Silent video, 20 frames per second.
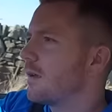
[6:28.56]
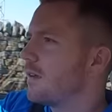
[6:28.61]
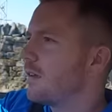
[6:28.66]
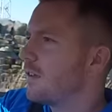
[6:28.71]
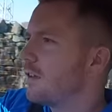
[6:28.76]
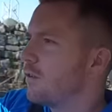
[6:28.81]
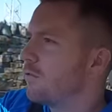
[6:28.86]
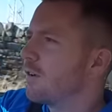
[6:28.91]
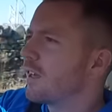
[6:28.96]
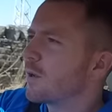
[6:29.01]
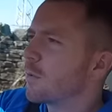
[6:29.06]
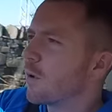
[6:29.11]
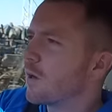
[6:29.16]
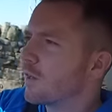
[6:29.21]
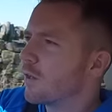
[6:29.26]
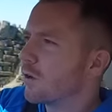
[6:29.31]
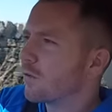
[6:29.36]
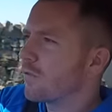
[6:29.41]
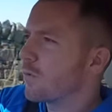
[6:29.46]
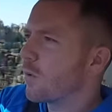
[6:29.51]
You really want to
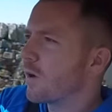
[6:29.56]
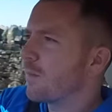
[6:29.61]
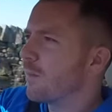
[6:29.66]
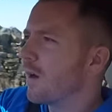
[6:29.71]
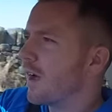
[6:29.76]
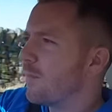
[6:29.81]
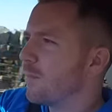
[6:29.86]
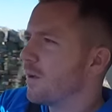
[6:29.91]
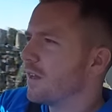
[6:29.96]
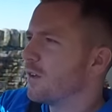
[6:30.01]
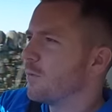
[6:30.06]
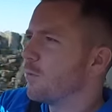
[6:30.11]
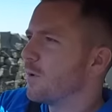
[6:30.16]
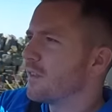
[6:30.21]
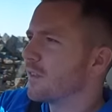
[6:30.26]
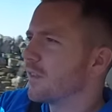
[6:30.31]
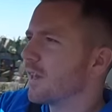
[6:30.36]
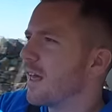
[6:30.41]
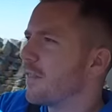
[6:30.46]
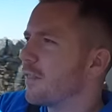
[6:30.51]
look for one, in my opinion, with
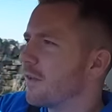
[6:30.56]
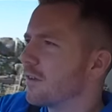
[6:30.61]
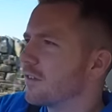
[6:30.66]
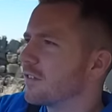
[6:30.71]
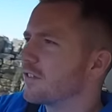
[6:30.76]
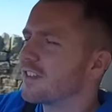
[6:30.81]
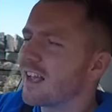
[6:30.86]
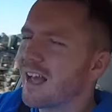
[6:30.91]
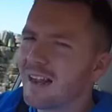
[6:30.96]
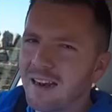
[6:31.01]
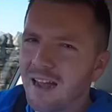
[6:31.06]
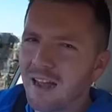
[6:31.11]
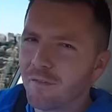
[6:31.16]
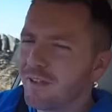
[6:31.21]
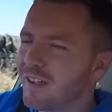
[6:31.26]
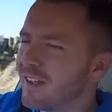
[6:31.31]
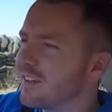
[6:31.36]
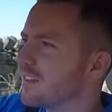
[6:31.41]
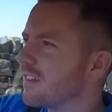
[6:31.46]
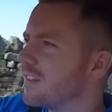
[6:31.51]
leather, sat-nav,
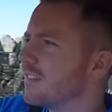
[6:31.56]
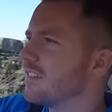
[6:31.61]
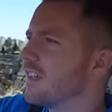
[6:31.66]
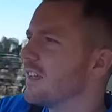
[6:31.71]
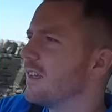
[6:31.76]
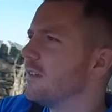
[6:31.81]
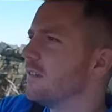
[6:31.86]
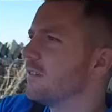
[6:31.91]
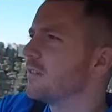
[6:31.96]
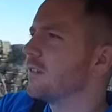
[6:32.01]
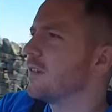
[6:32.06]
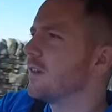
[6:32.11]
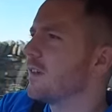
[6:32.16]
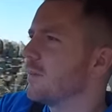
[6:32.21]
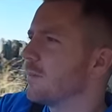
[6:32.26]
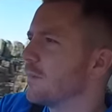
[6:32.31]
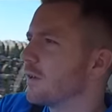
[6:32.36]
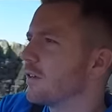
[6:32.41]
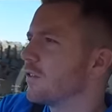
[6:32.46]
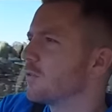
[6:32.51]
heated seats,
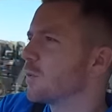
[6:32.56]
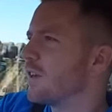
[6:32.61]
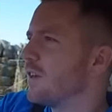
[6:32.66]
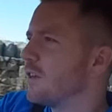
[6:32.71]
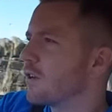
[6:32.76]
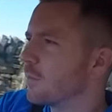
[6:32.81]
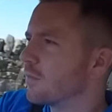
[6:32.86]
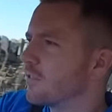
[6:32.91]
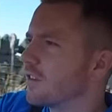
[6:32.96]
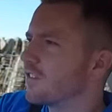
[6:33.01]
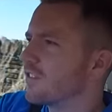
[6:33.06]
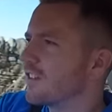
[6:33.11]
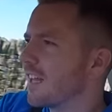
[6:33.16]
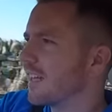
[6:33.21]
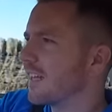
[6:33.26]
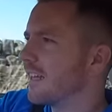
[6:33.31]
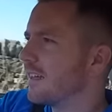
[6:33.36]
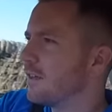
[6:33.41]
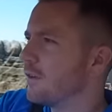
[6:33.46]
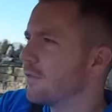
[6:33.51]
because when you come to sell
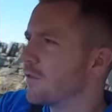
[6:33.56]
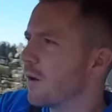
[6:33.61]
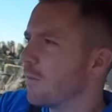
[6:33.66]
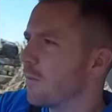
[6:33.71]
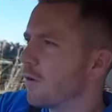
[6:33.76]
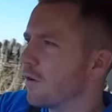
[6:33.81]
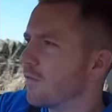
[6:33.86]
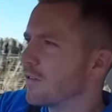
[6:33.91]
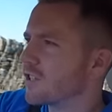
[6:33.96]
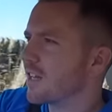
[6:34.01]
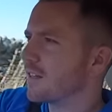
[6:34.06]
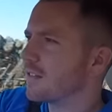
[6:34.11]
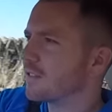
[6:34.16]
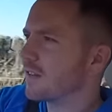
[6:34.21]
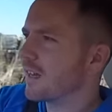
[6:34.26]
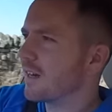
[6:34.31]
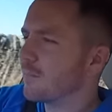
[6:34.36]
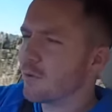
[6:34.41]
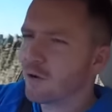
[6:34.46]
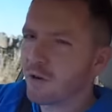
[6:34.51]
it, you've got more of a chance of
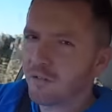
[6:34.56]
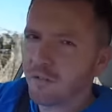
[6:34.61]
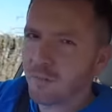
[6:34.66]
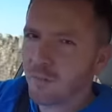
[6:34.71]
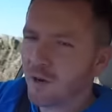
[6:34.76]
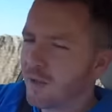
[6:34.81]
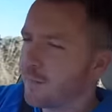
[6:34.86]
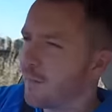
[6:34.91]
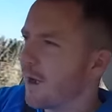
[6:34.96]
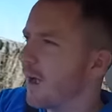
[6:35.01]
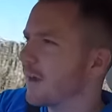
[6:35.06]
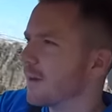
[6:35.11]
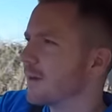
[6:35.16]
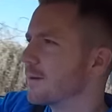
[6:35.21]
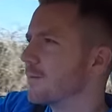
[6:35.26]
getting more of your money back.